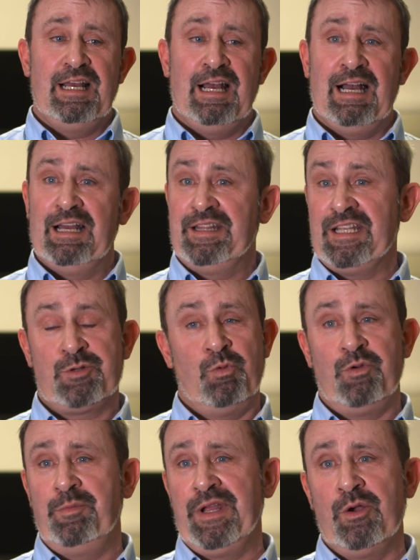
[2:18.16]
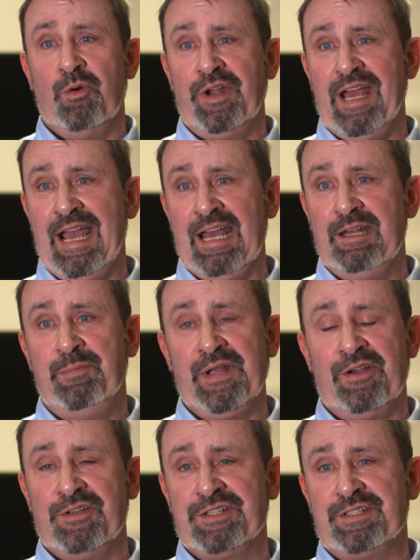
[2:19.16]
this wouldn't be going ahead
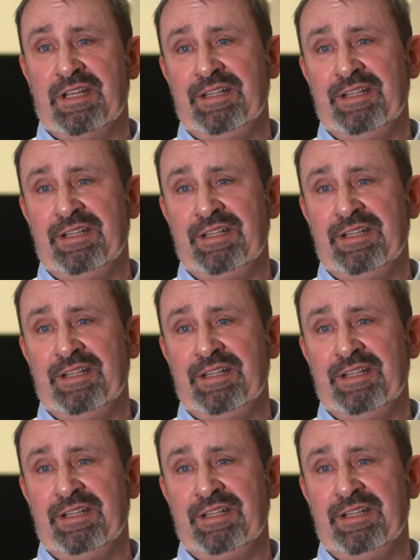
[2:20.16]
because